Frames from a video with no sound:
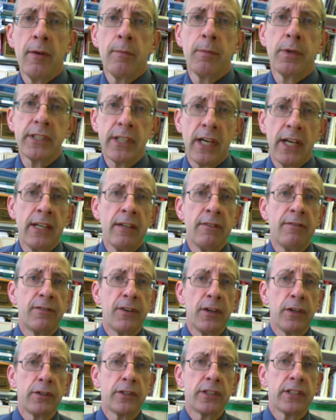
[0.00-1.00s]
But I am
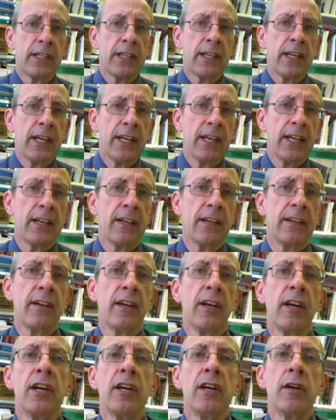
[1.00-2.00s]
focusing here
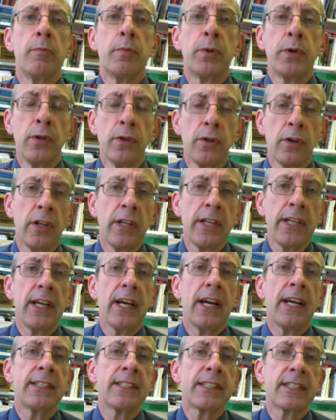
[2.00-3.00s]
purely
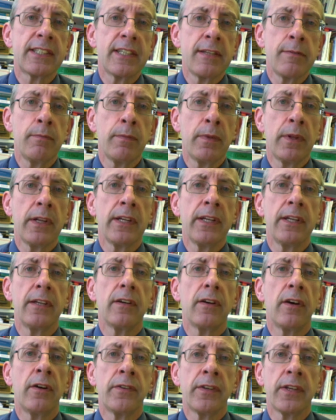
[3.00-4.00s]
and simply
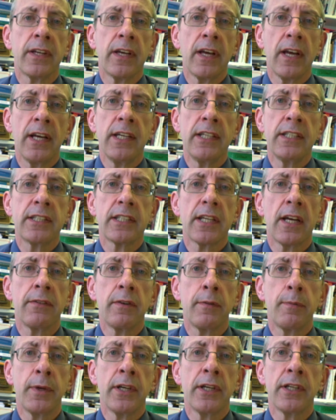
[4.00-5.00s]
on the case of
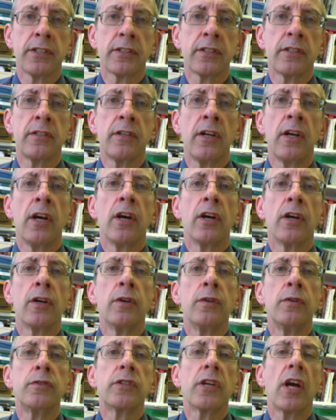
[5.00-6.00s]
a person
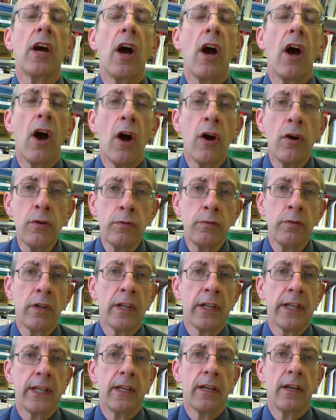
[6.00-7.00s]
whose
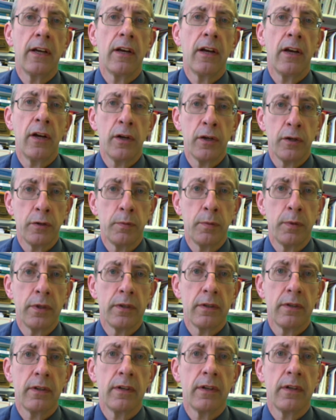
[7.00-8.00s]
only hope
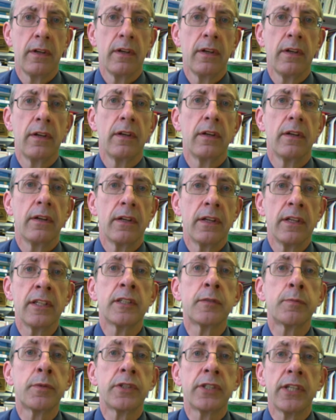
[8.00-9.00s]

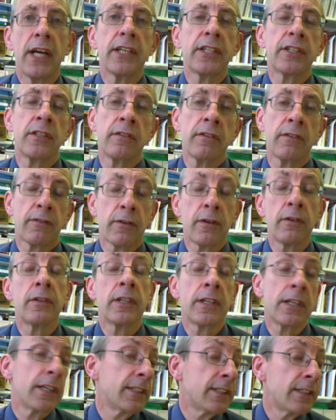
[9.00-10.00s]
is protection through
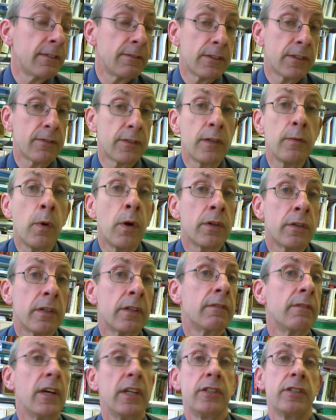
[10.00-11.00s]
the 1951
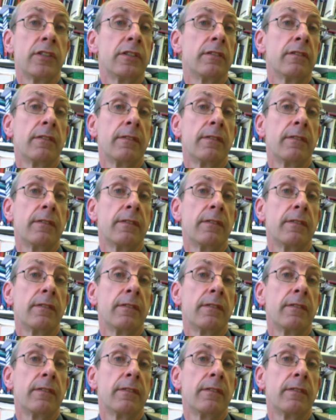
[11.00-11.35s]
Convention.